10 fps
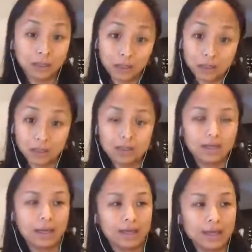
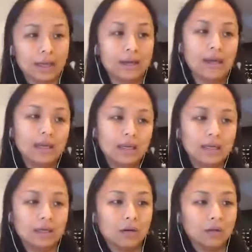clear, and then,
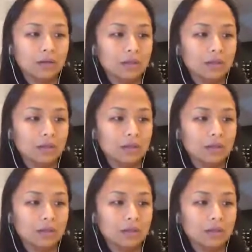you know,